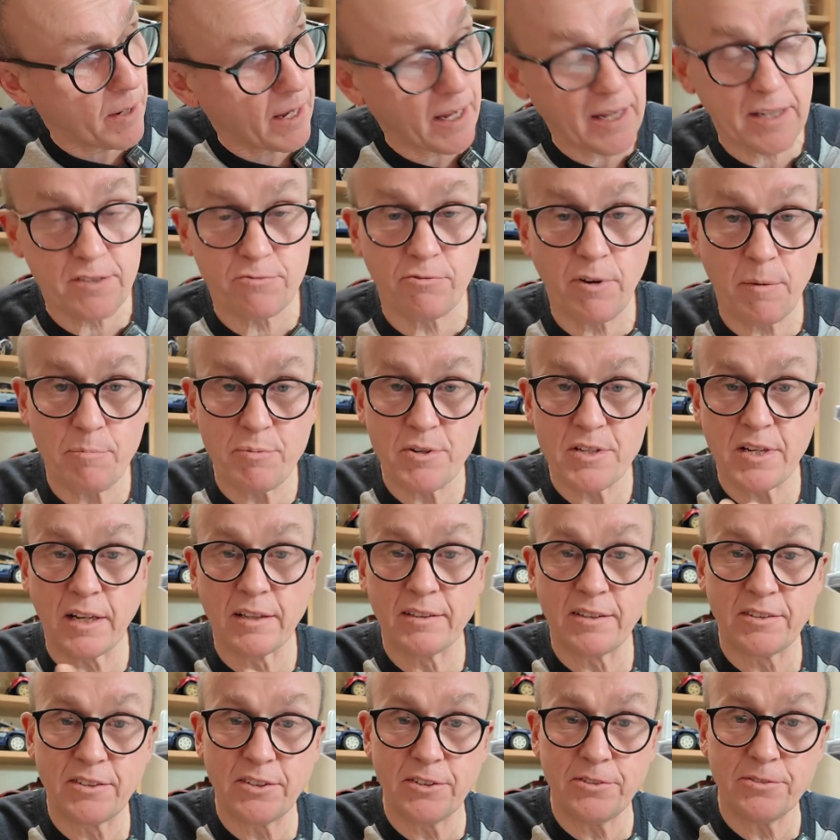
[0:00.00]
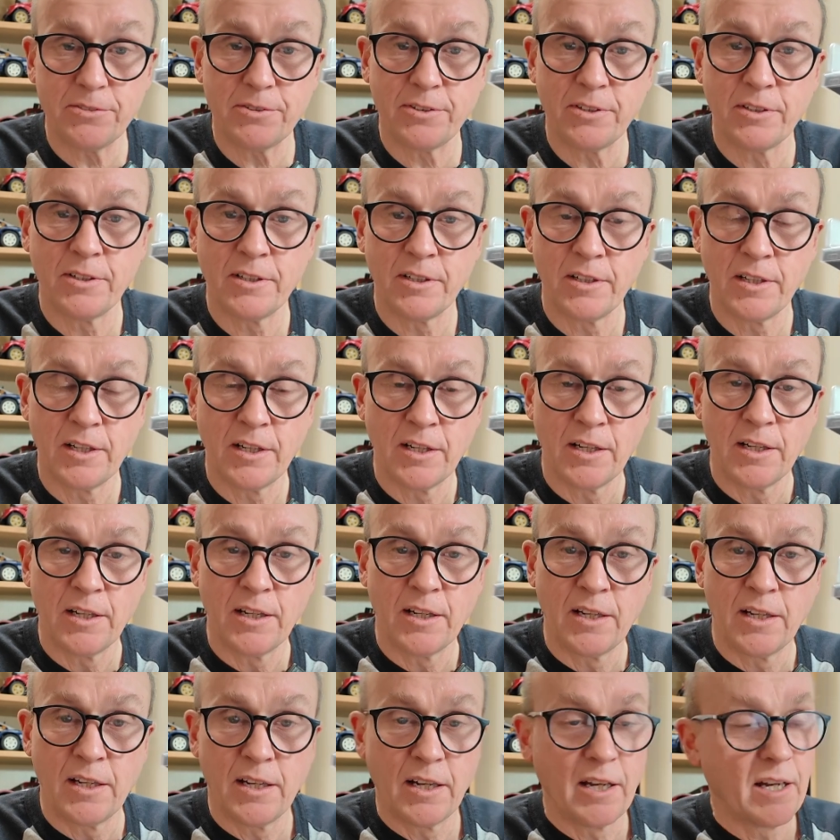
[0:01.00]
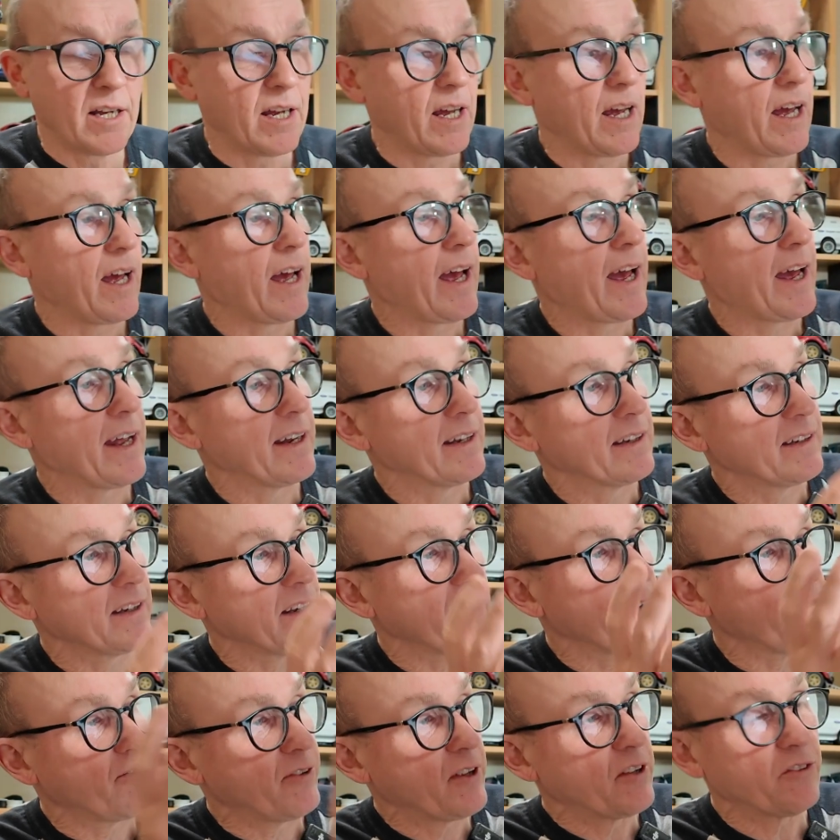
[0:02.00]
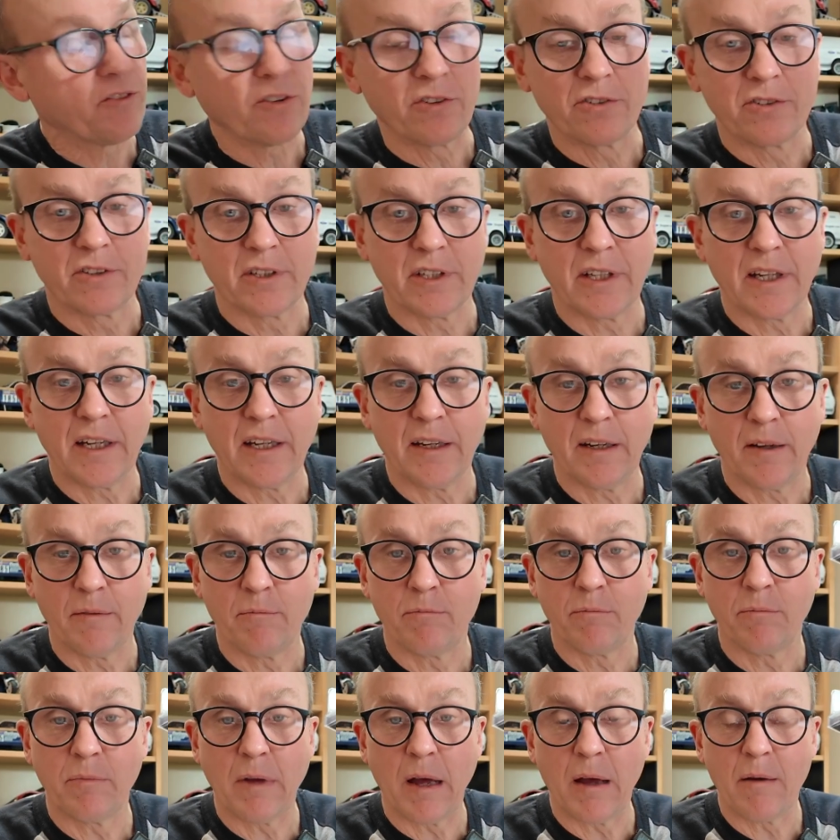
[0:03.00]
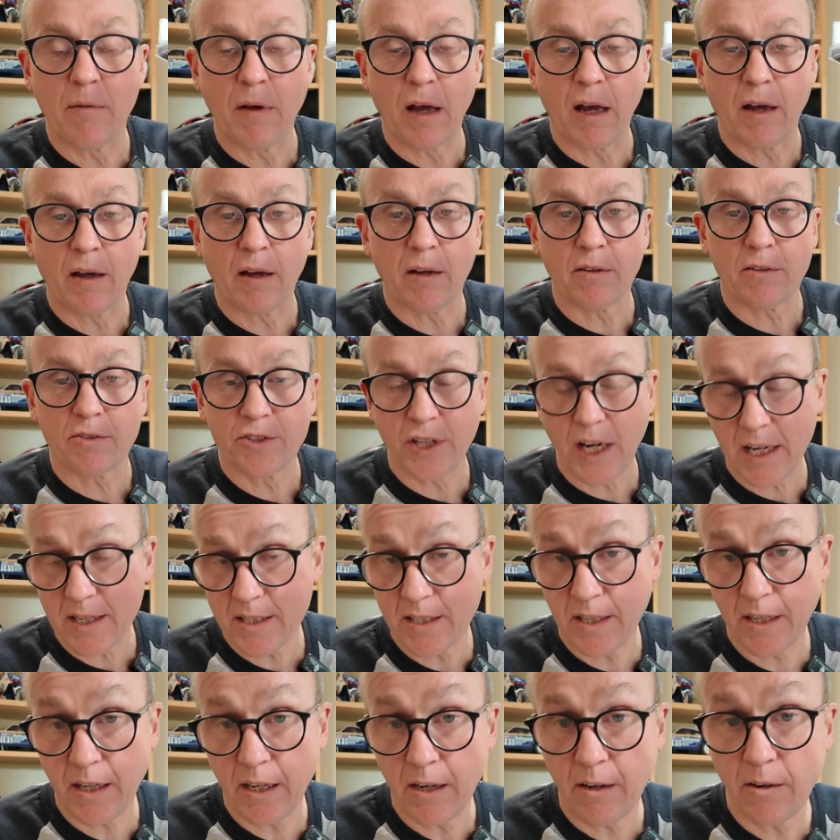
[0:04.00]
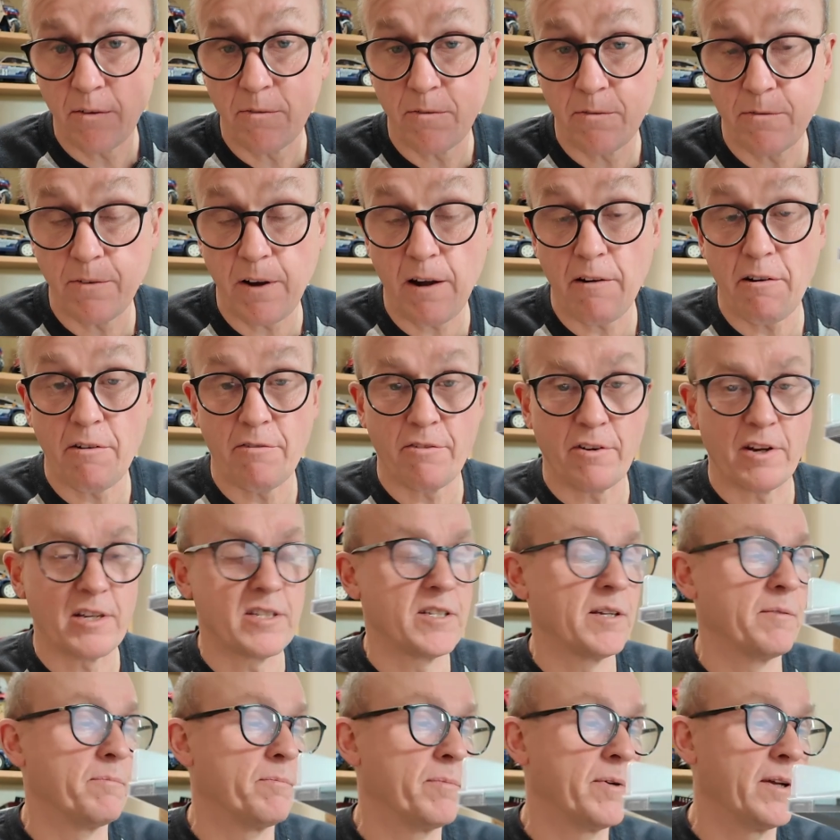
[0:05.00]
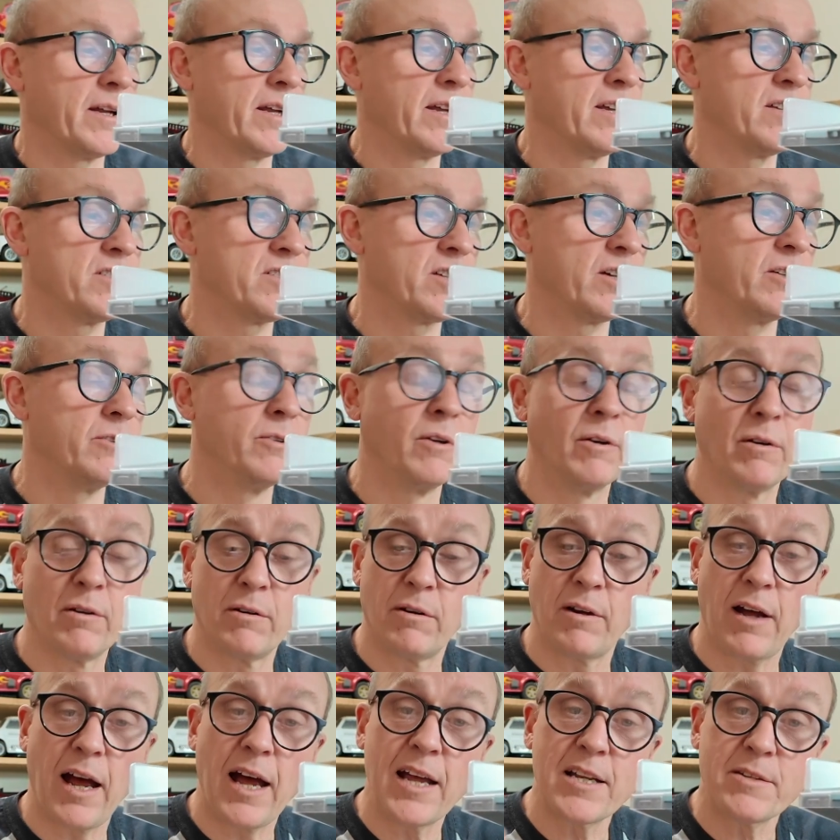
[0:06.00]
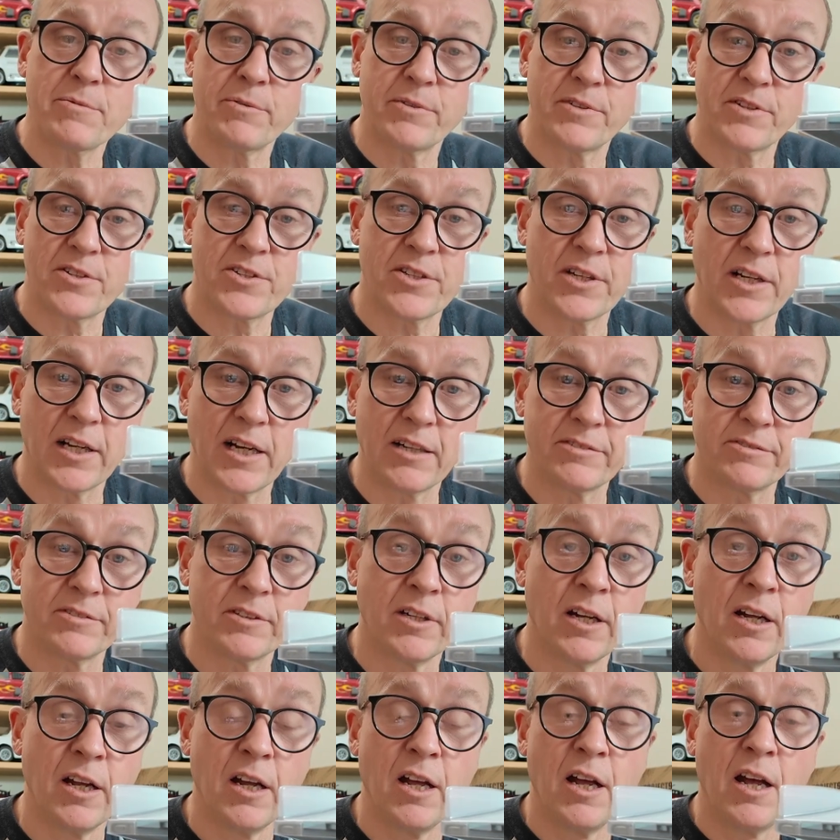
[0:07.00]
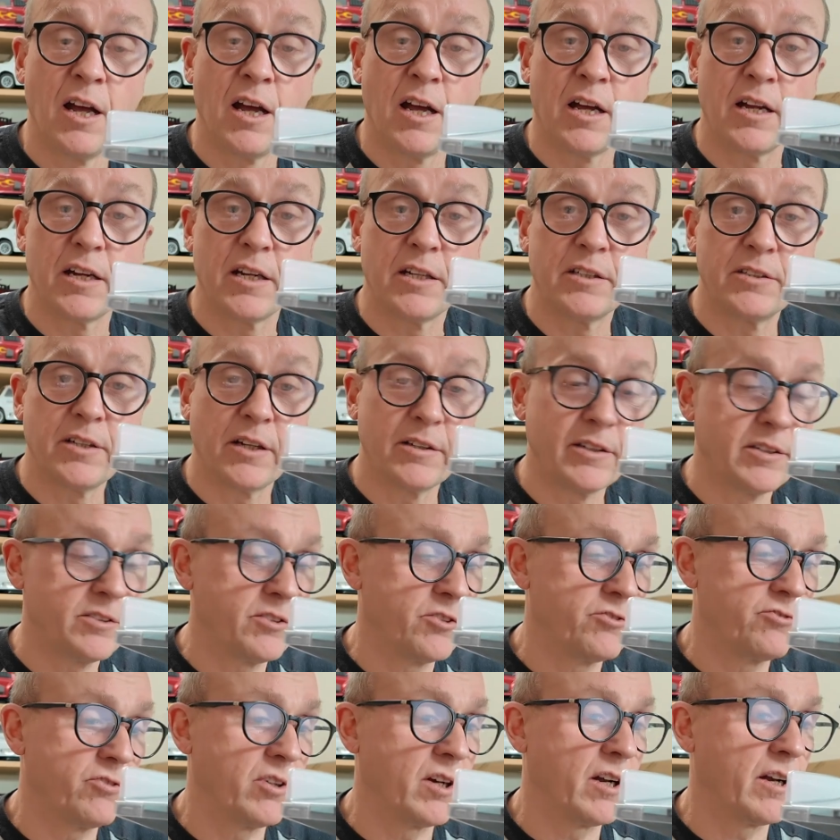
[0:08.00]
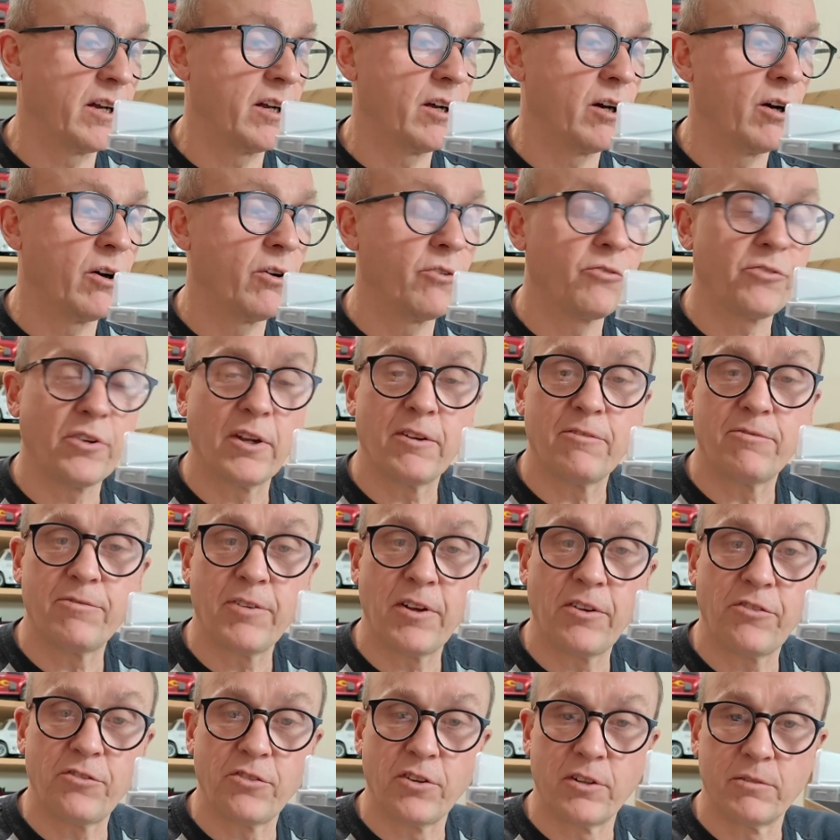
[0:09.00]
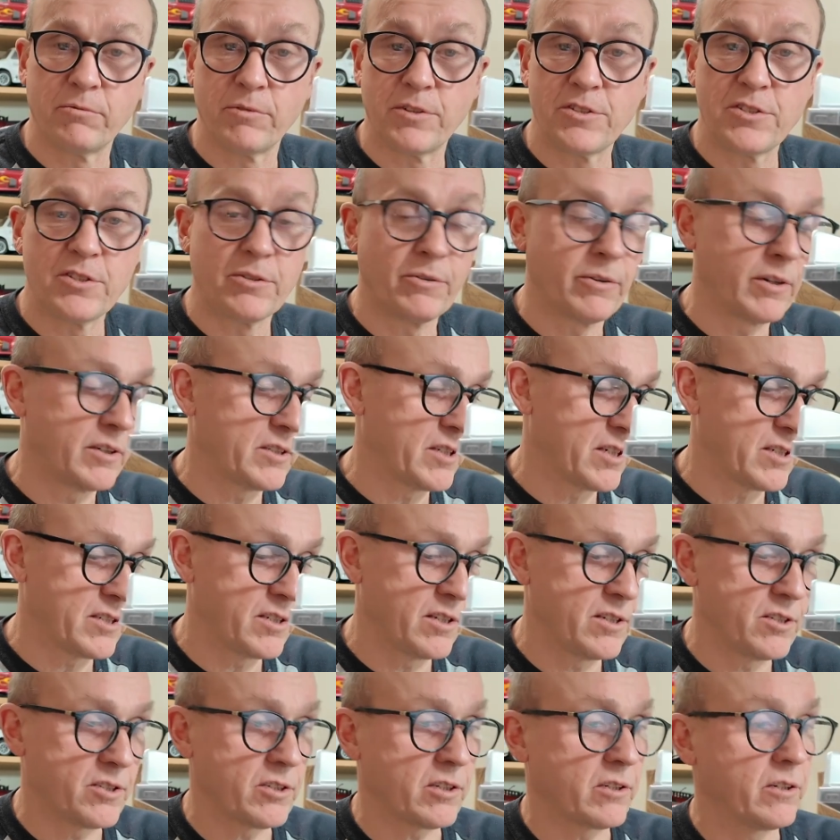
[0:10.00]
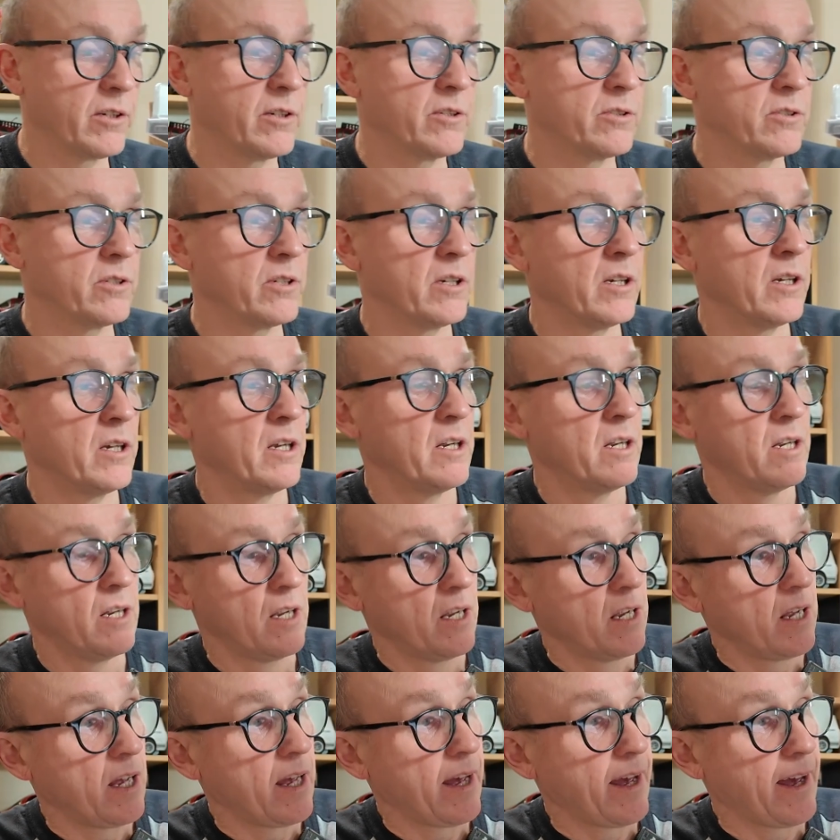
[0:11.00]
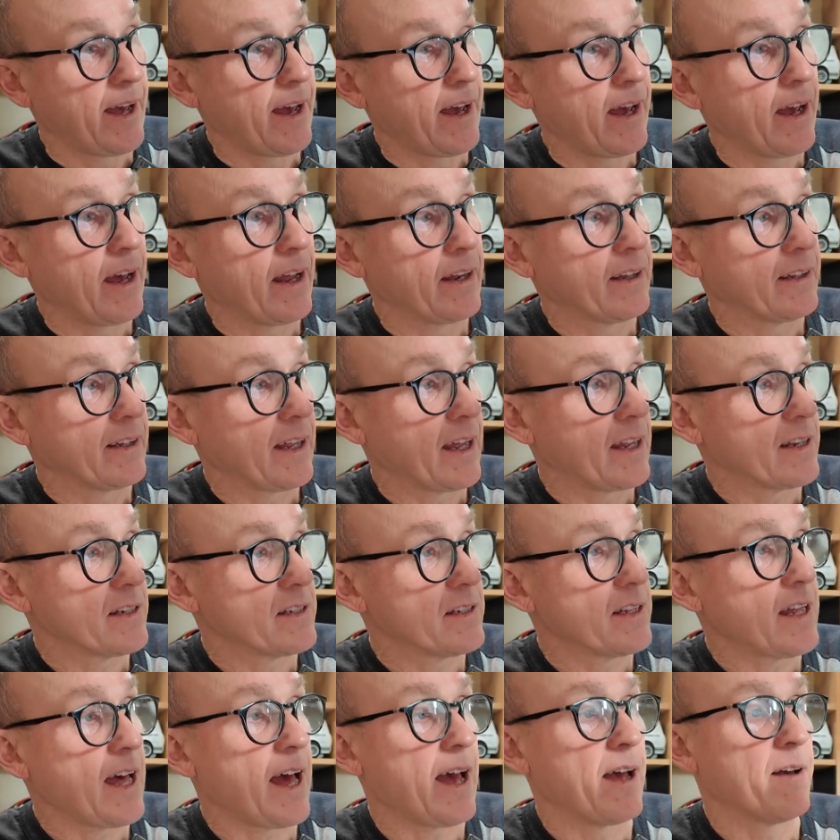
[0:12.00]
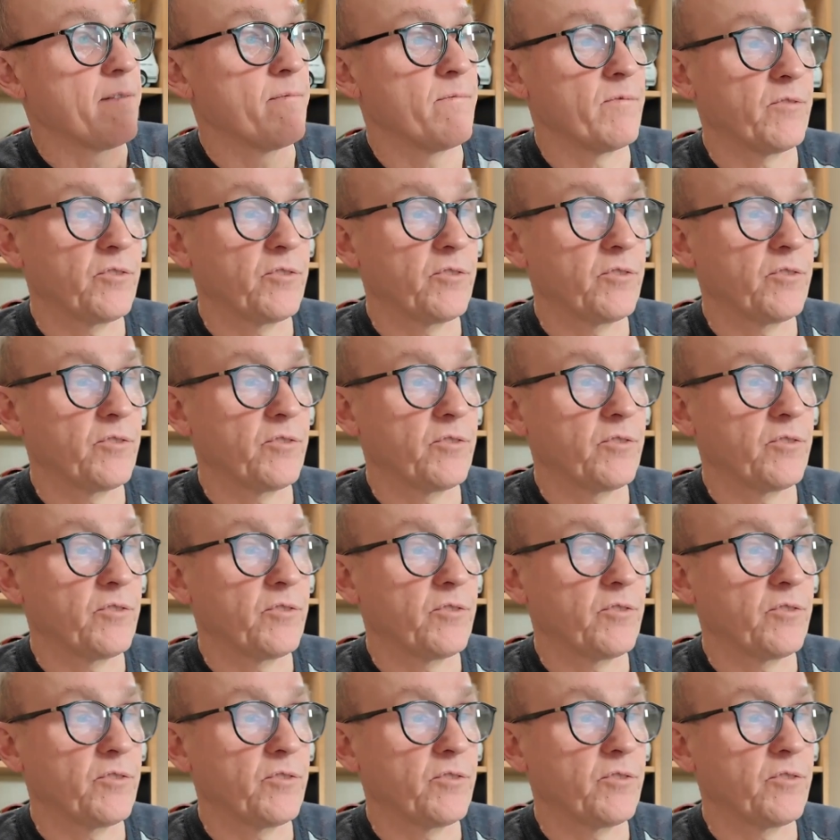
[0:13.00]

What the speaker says: It's representative and it fits on the chassis very, very simply. So as with the C11, you don't need to drill any holes. It fits on with 2 existing screws, and that's that.